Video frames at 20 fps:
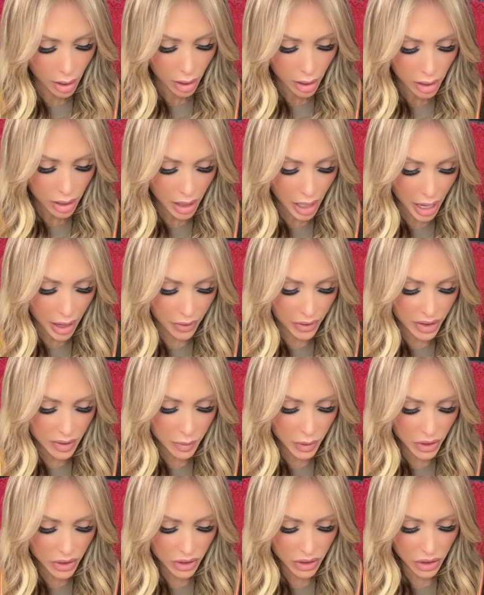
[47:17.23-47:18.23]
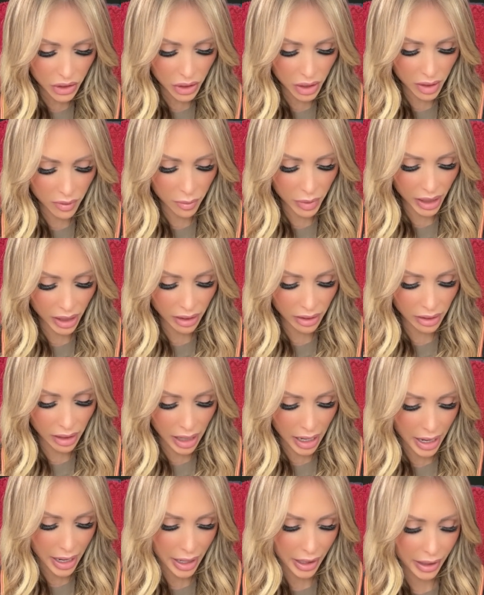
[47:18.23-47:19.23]
Yeah, this person could have been
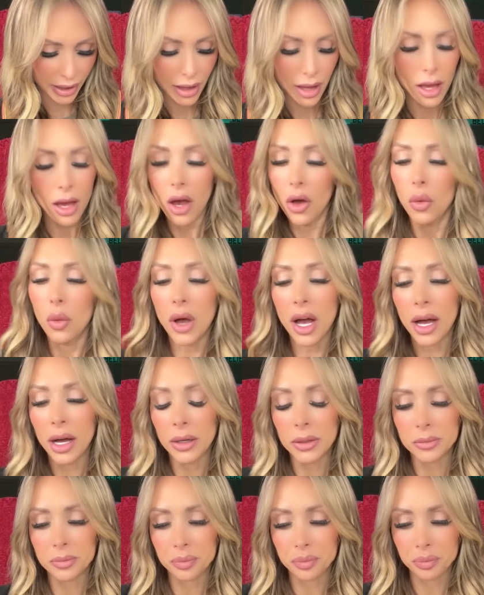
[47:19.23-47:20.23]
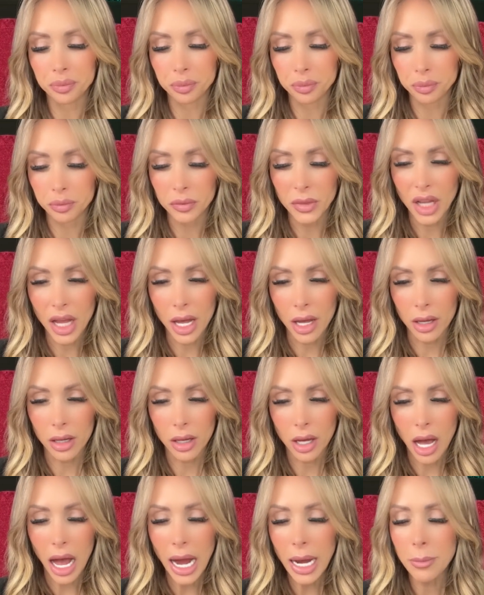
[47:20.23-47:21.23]
like, well,
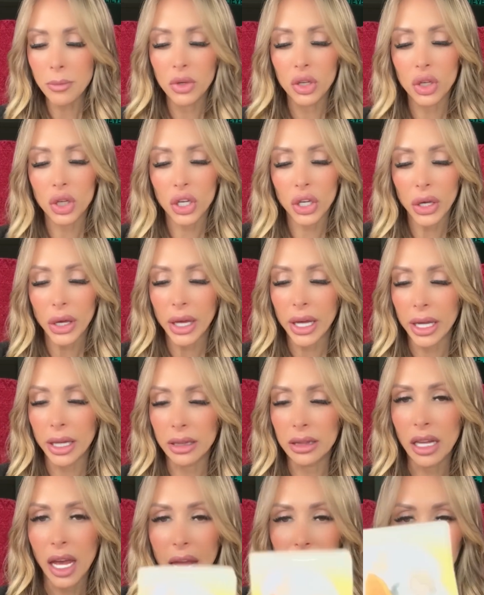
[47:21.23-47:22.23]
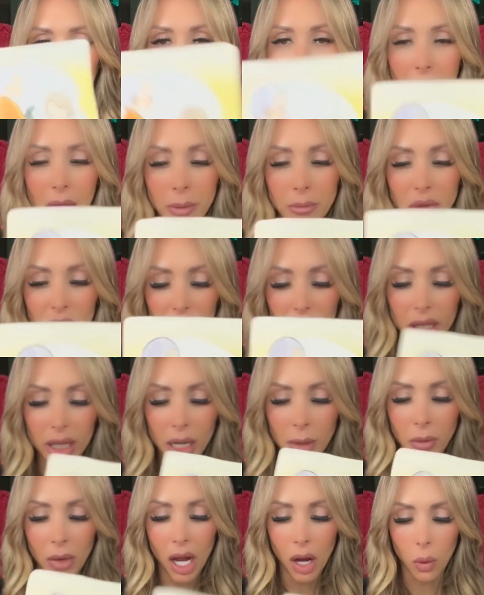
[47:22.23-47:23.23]
I'm good. Like, I'm good.
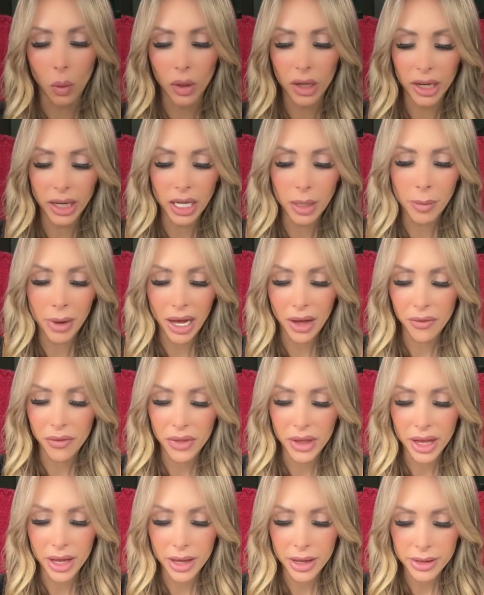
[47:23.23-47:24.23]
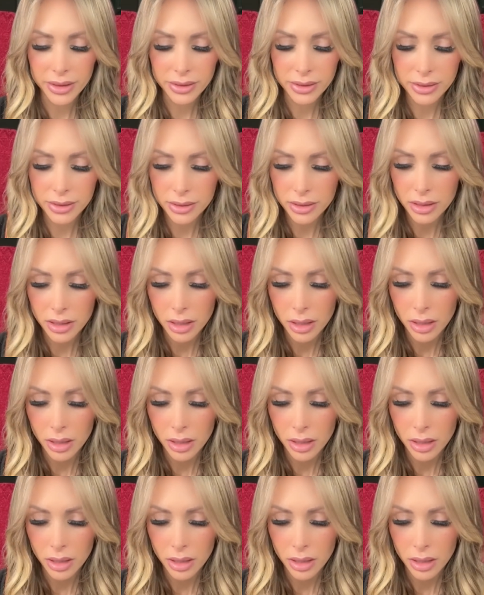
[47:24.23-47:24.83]
I'm not worried about this.